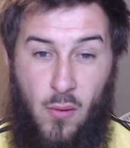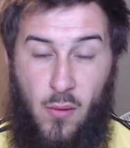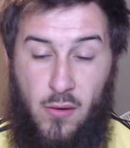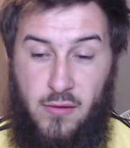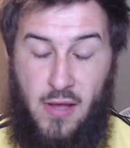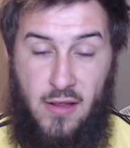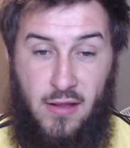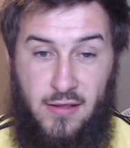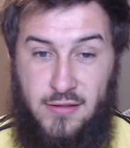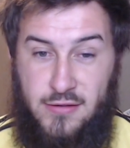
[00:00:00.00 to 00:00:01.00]

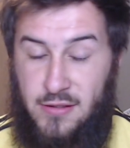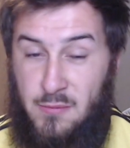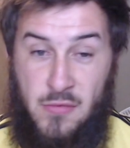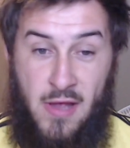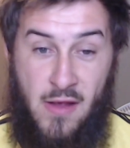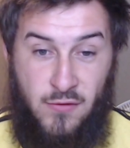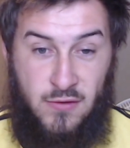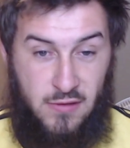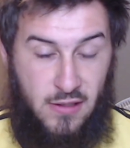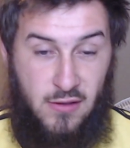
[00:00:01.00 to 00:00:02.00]
you see on average,
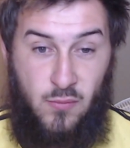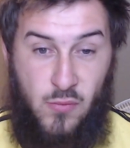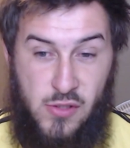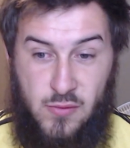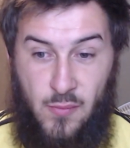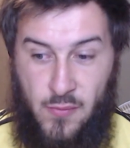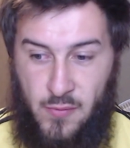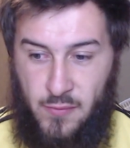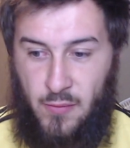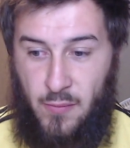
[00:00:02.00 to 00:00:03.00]
like the
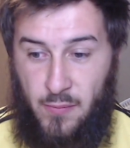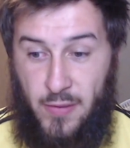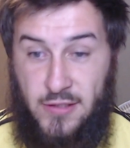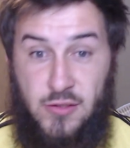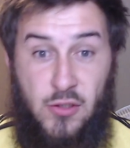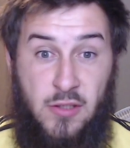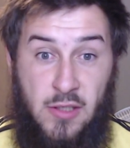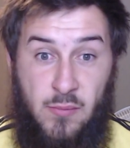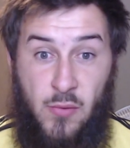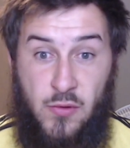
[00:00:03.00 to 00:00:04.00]
place you
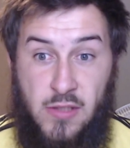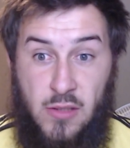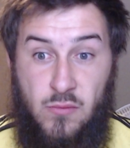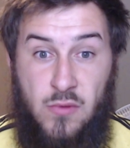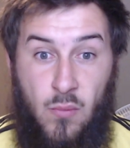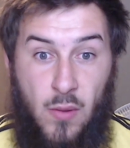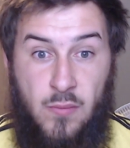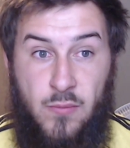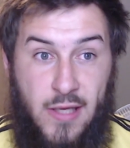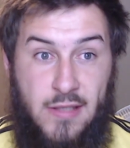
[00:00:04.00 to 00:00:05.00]
need most kills on
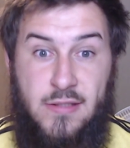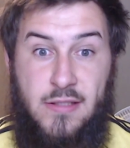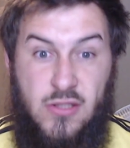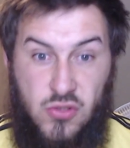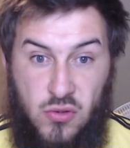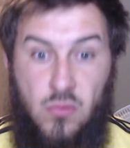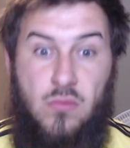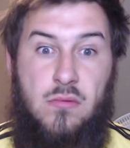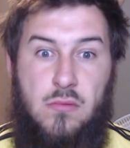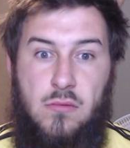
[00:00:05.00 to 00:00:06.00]
one place is school.
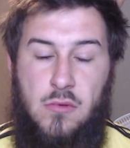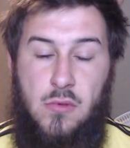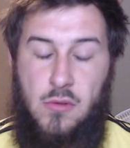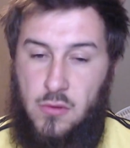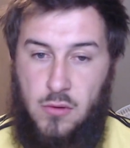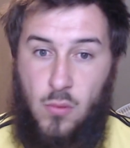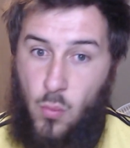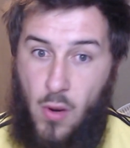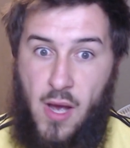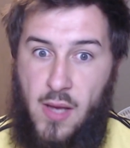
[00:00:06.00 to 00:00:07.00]

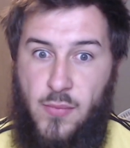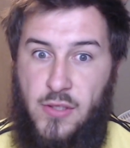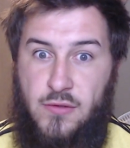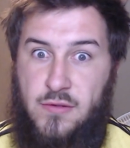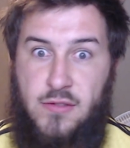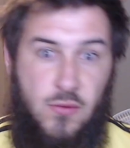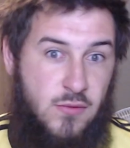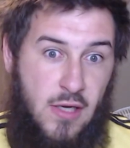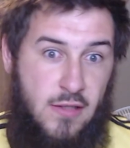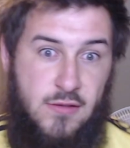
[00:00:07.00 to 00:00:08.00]
Why? Because schools
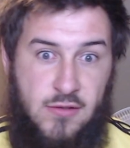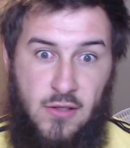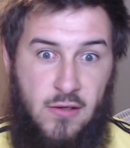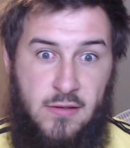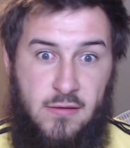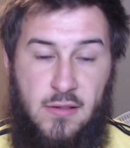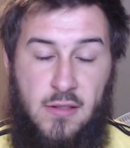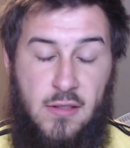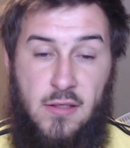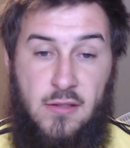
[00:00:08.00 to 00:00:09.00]
aren't designed
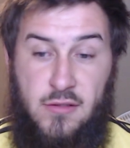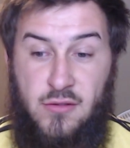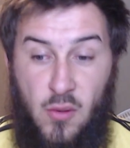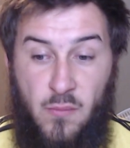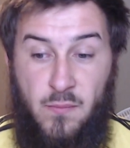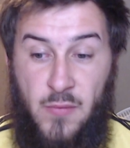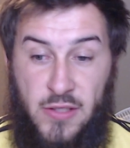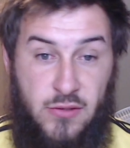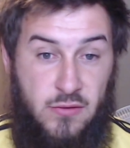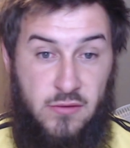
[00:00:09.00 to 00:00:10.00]
to stop mass
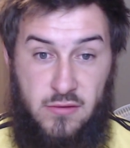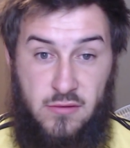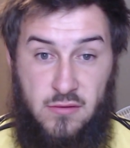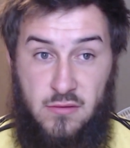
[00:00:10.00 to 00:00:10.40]
shooters.